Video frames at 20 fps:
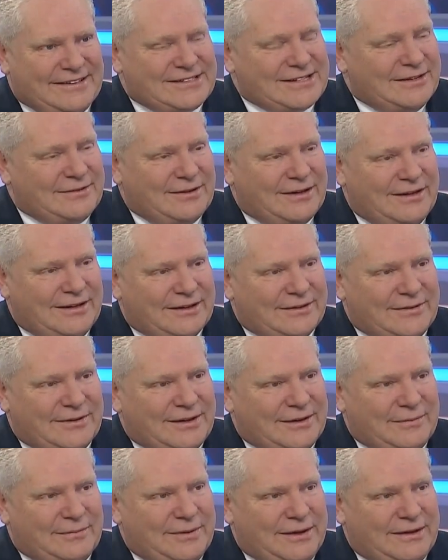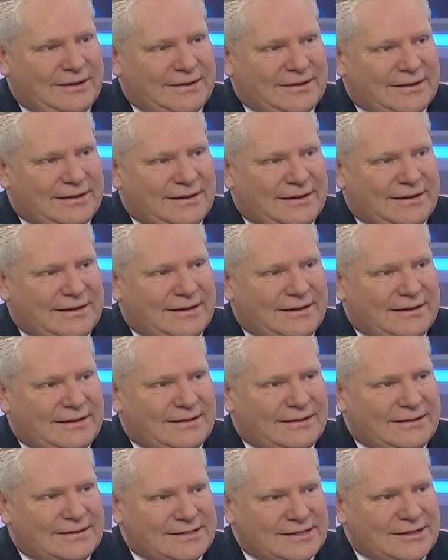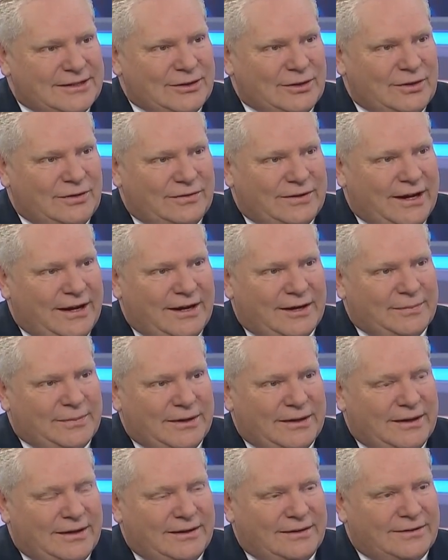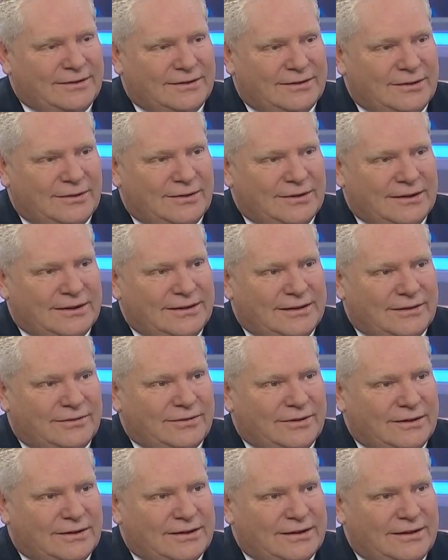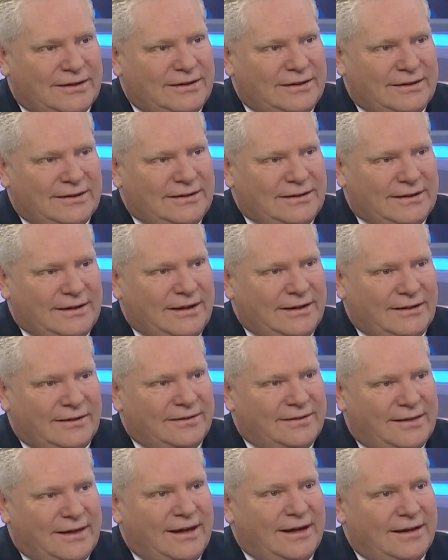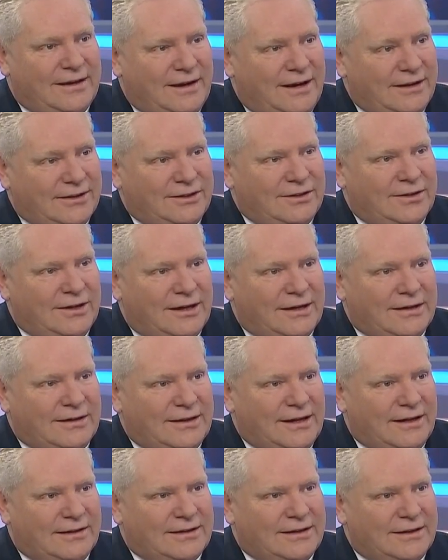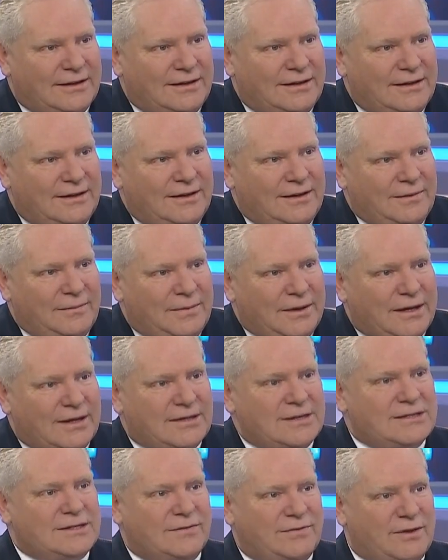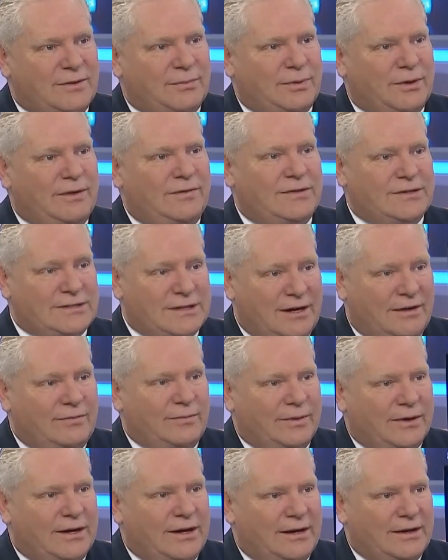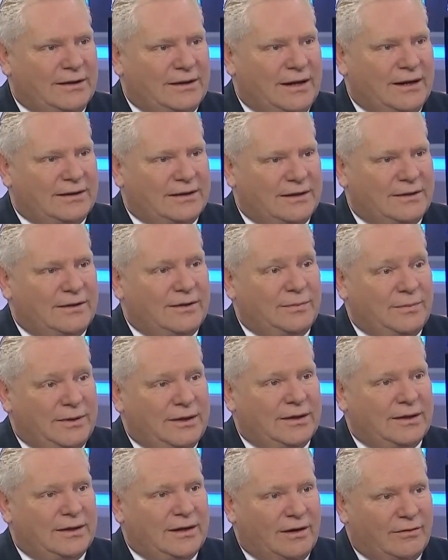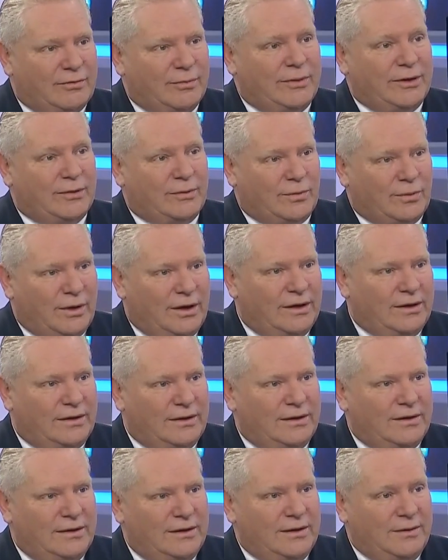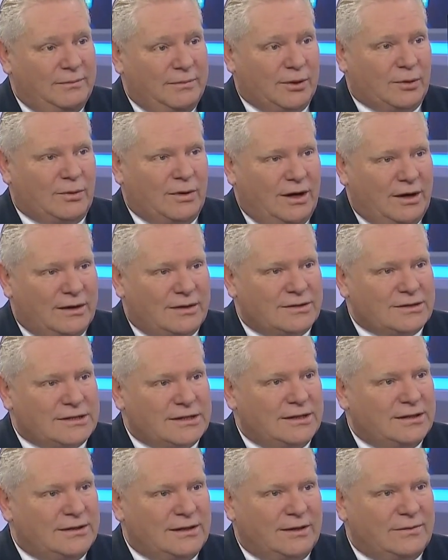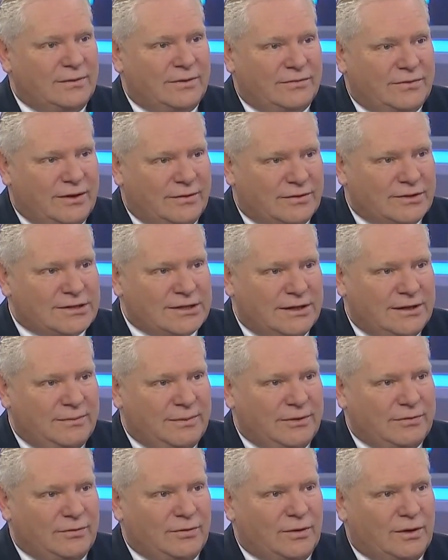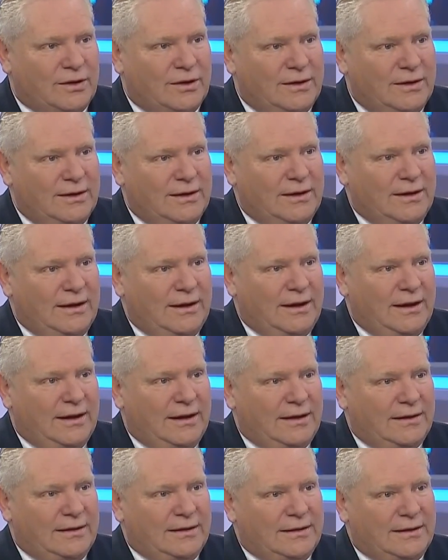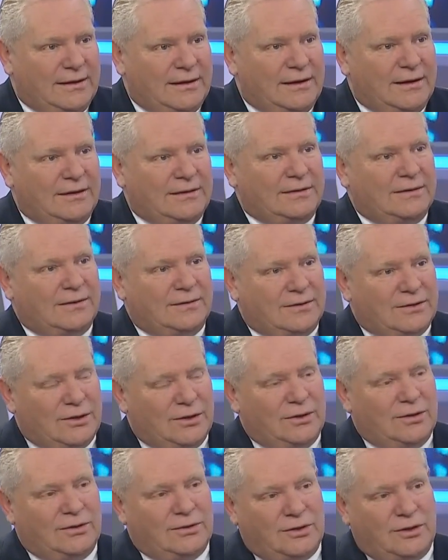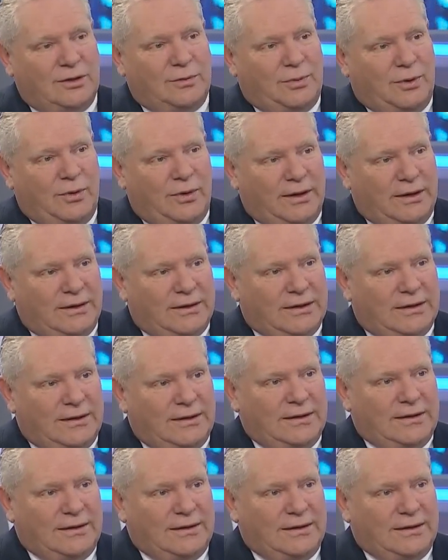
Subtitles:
Well, it's ironic. When I meet the CEO of Canopy, I heard totally different. I heard, thank God you got elected, because if the previous government got elected, it'd be a government-run bureaucracy that we've never seen before. And to the point,